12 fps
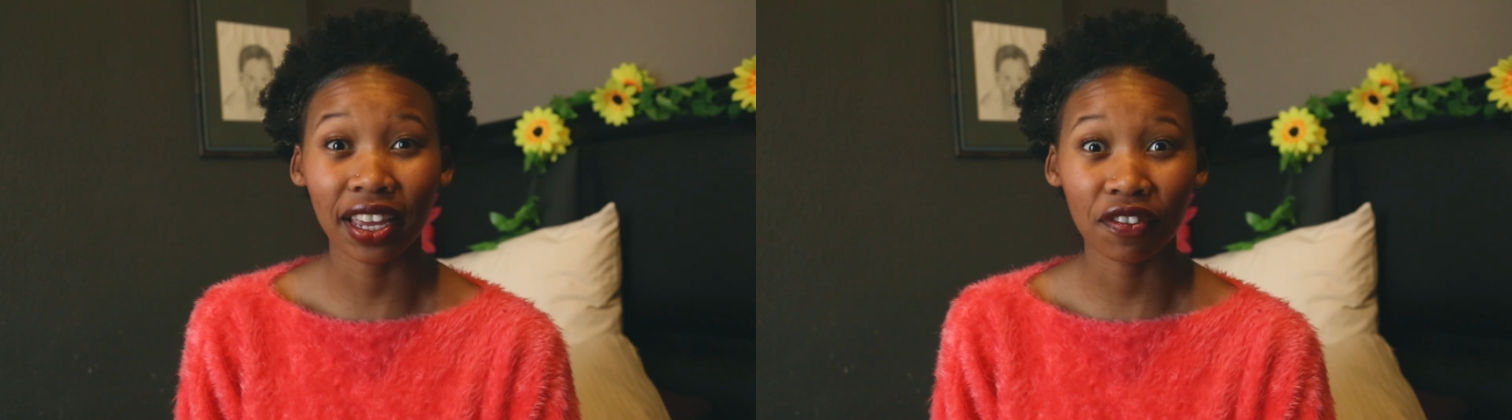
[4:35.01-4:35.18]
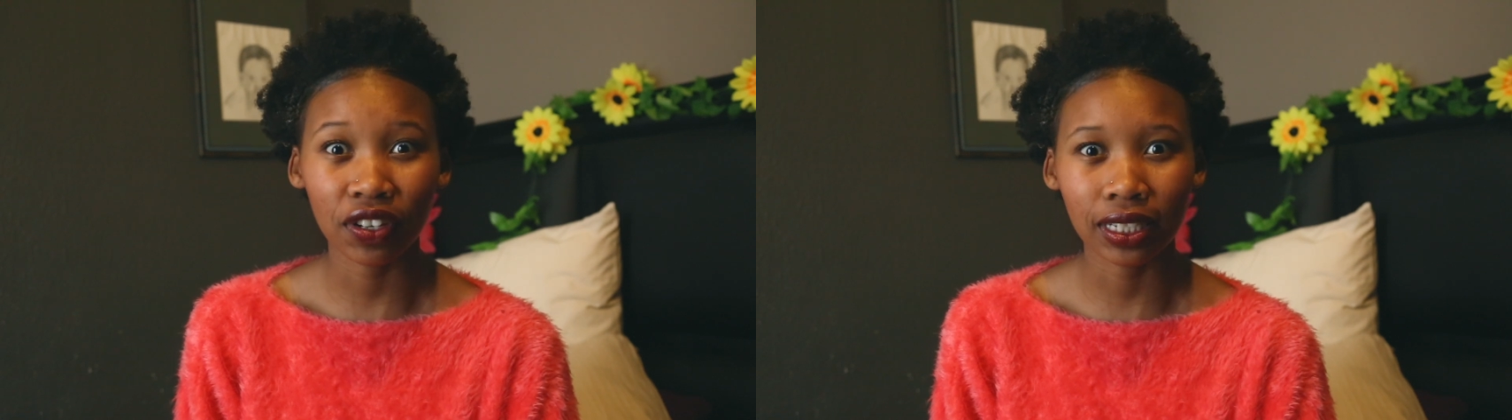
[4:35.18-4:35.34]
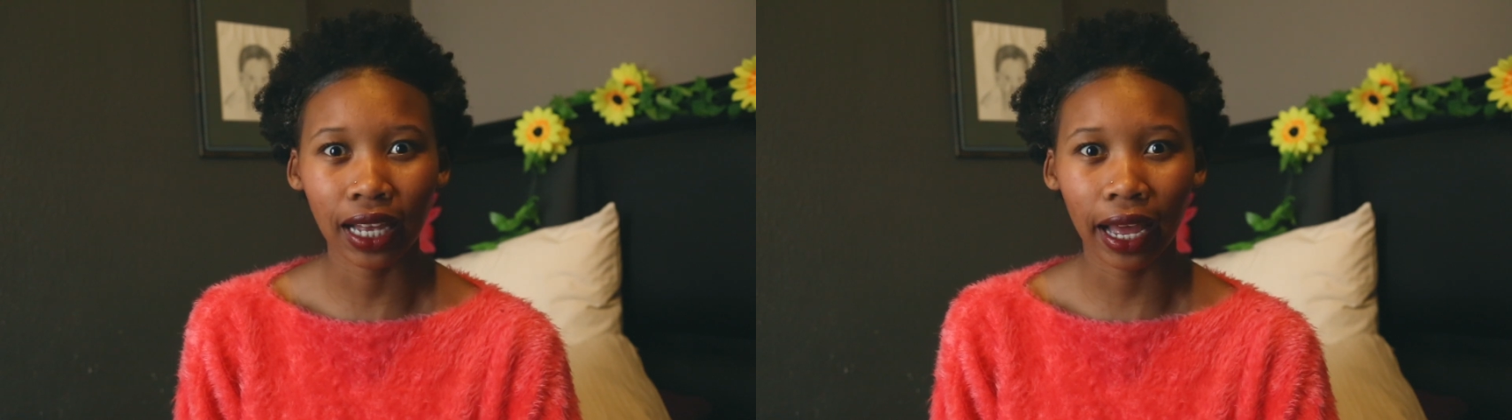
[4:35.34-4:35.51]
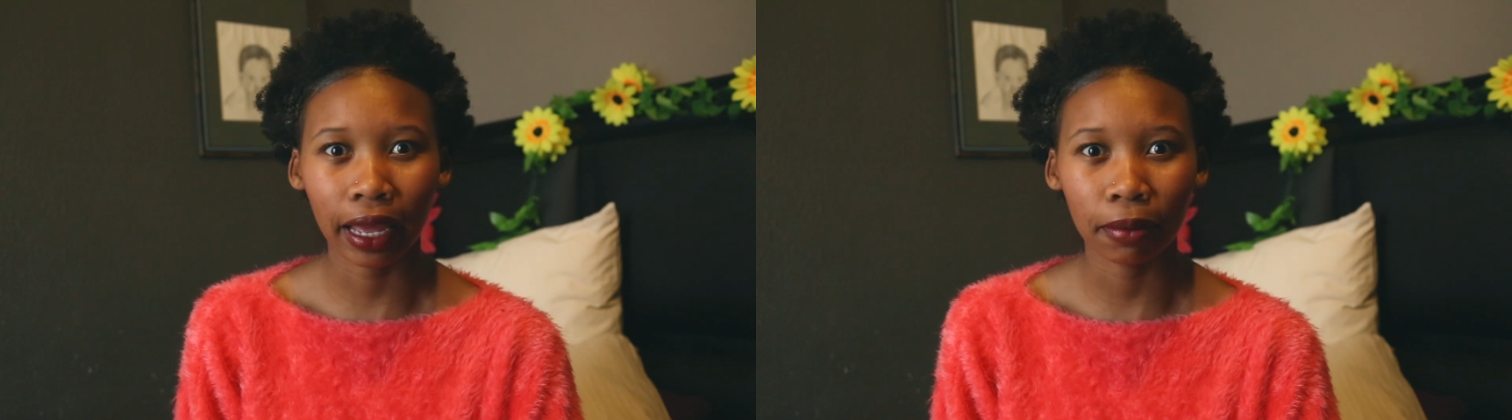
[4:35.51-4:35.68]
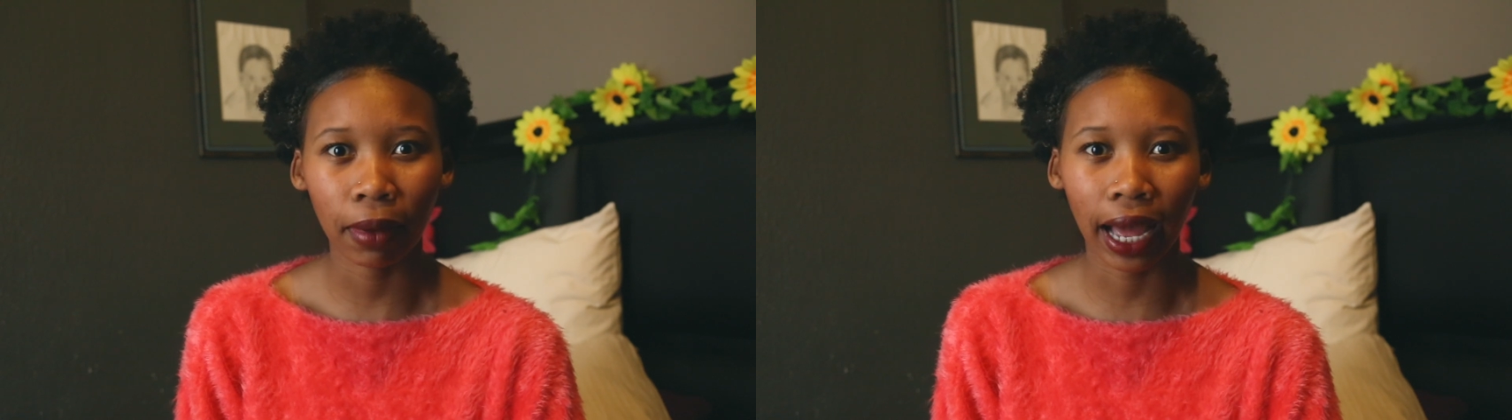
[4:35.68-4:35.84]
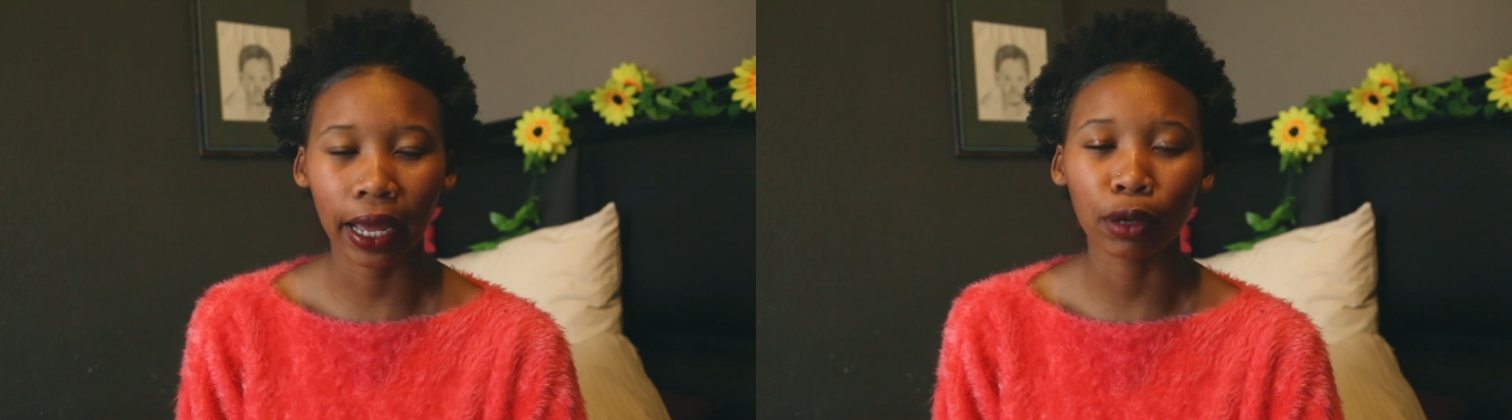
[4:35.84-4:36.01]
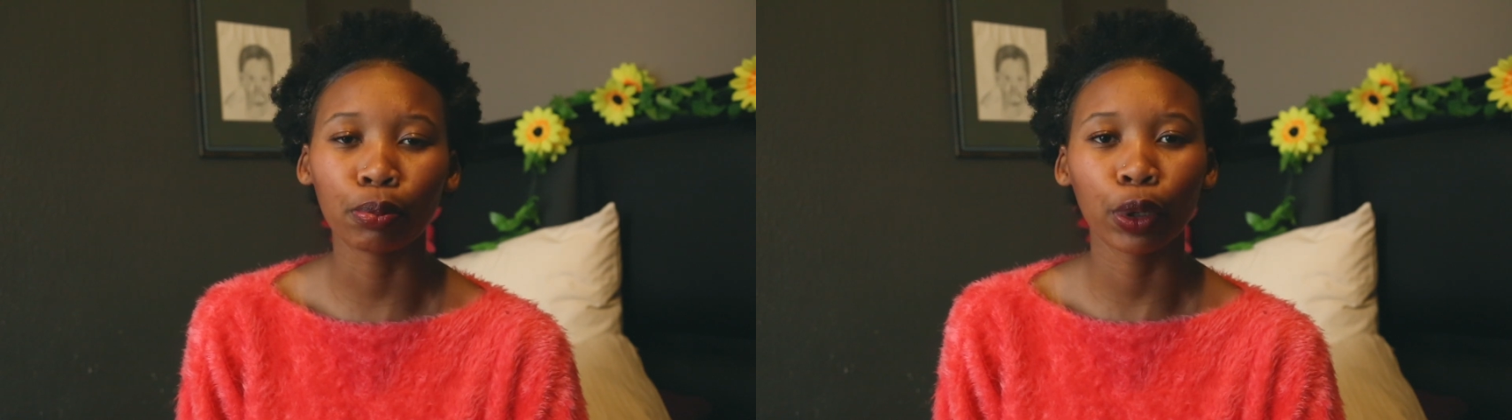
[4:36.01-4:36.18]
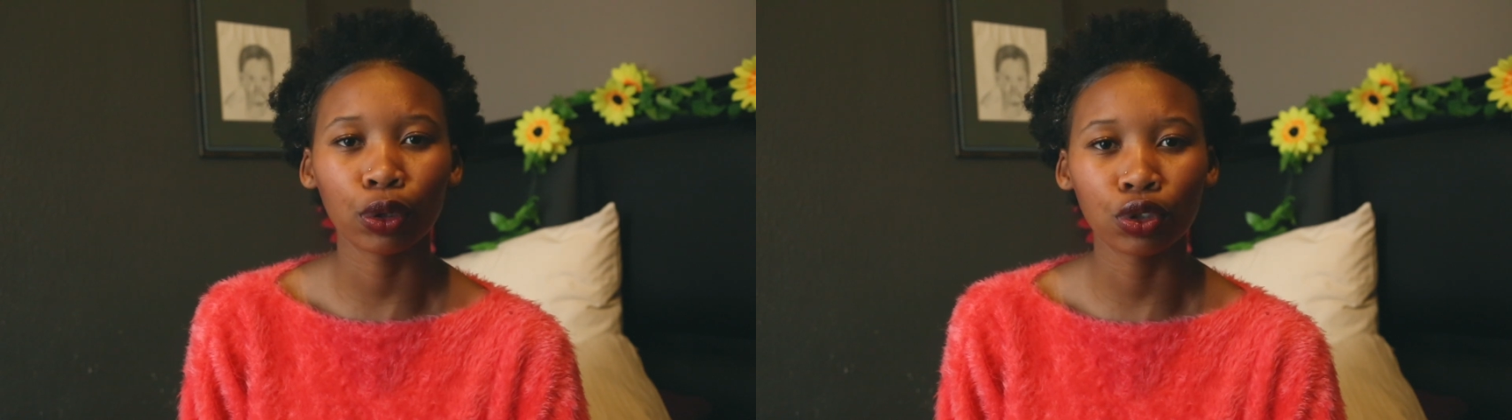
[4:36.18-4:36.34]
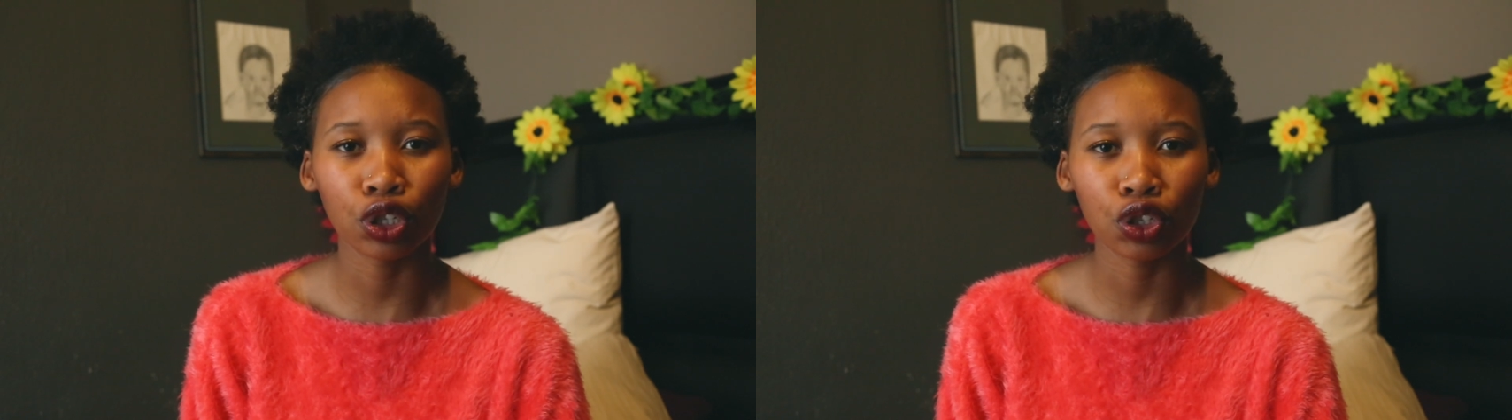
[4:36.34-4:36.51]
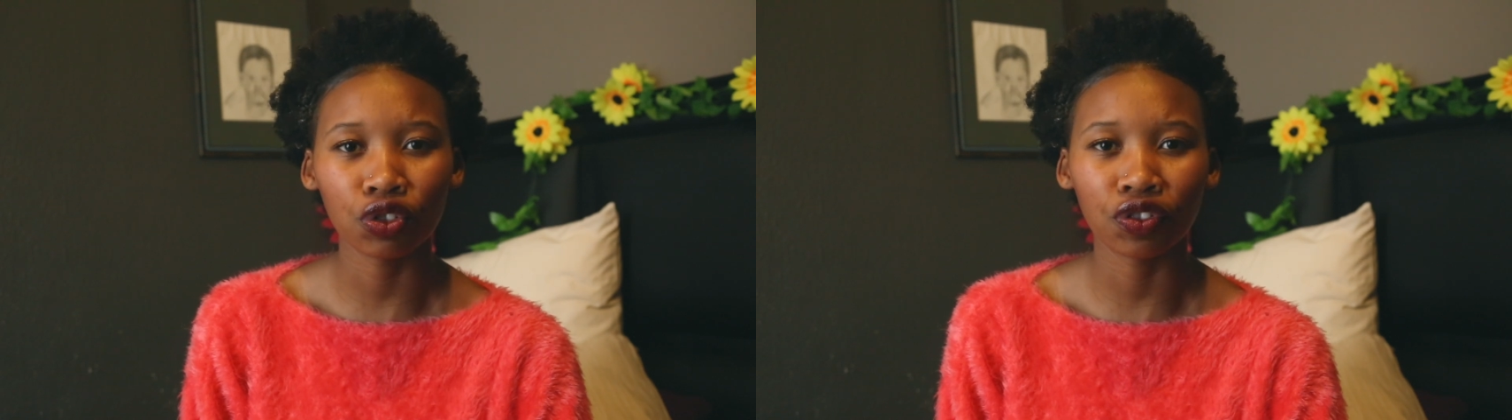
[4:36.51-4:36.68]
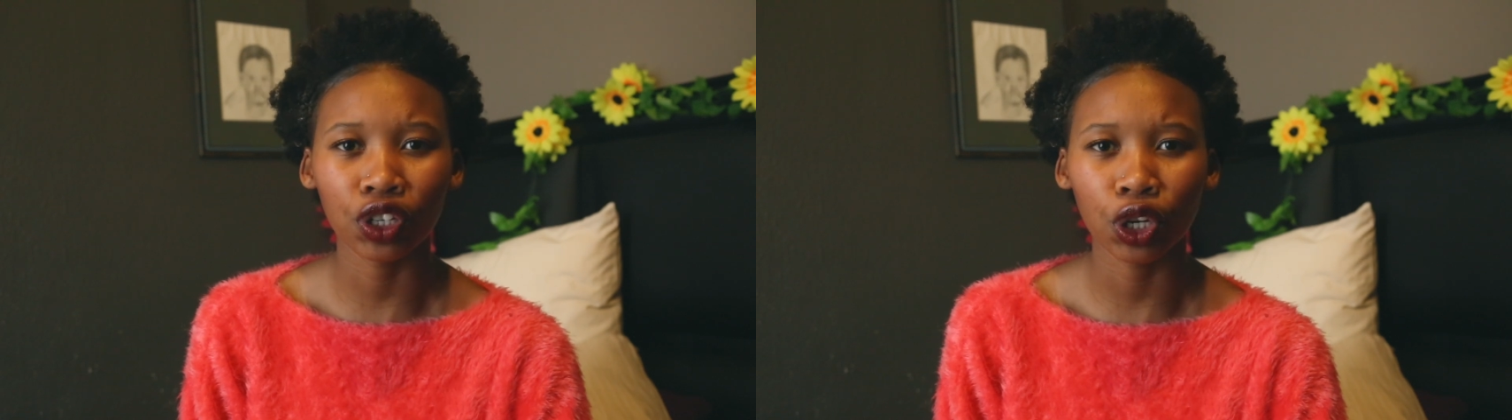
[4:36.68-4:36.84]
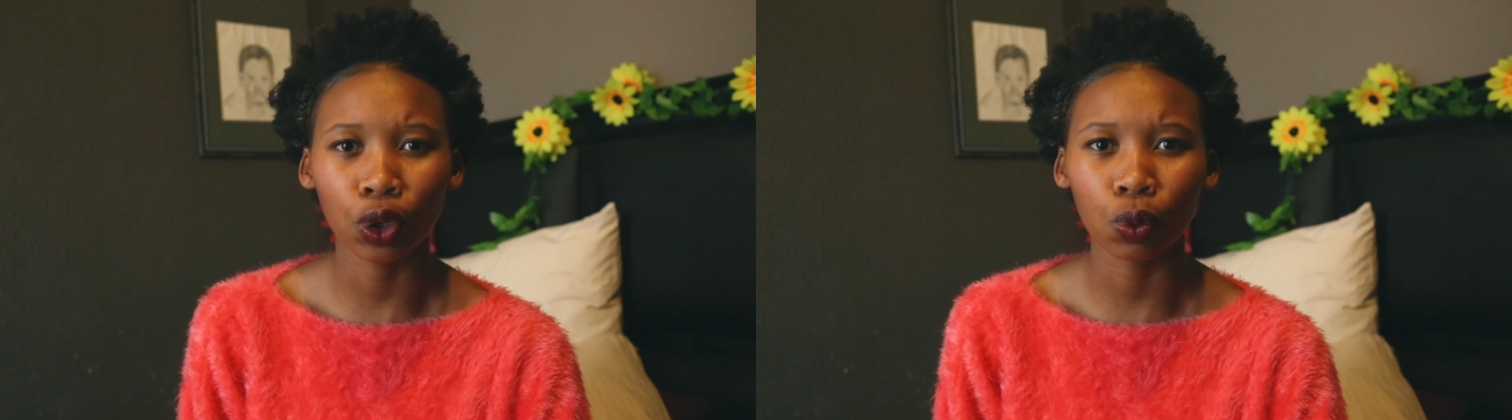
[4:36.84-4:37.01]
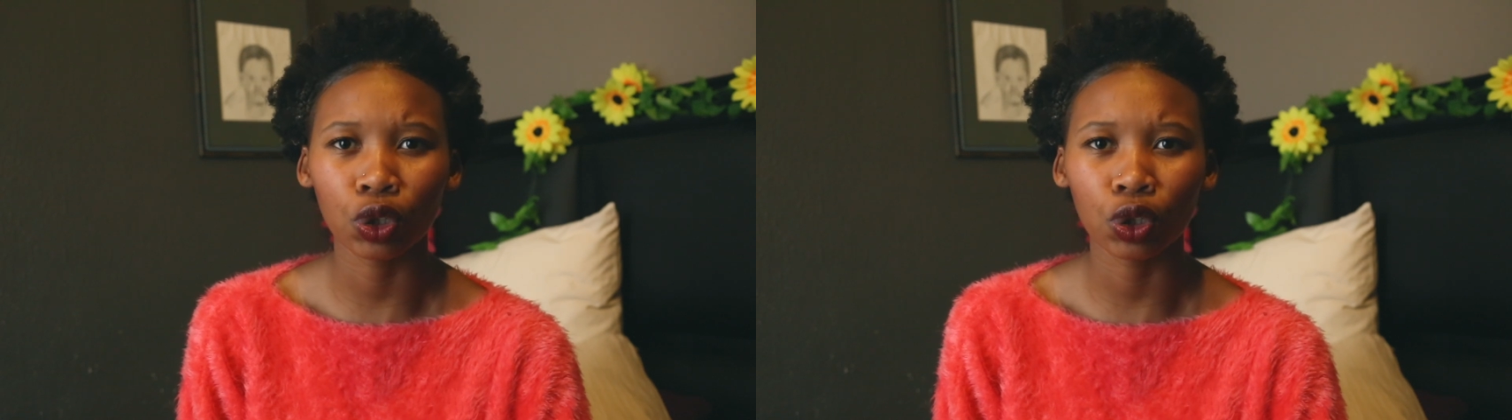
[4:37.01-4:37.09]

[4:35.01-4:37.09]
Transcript: every time I post a new video,